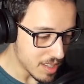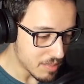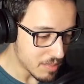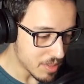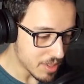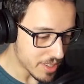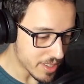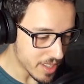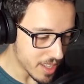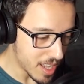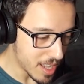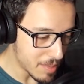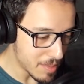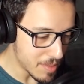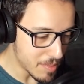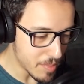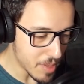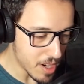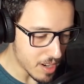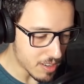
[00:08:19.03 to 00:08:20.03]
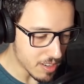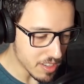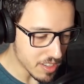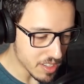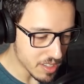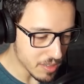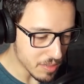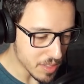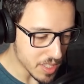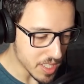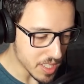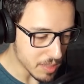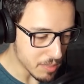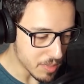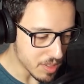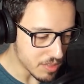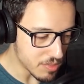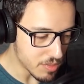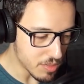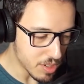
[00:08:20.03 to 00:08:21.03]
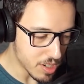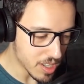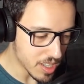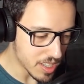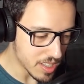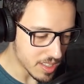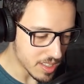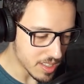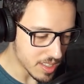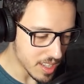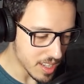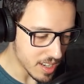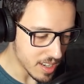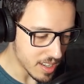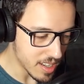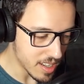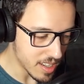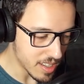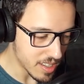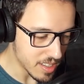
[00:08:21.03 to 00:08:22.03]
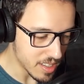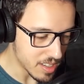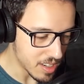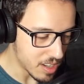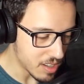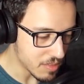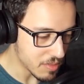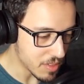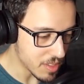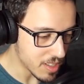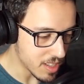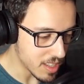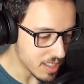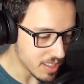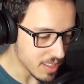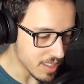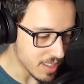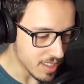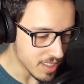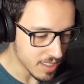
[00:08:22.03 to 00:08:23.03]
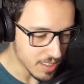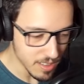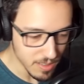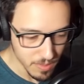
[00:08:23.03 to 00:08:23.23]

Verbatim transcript: But I'm embarrassed you've seen me working there in an outfit like that.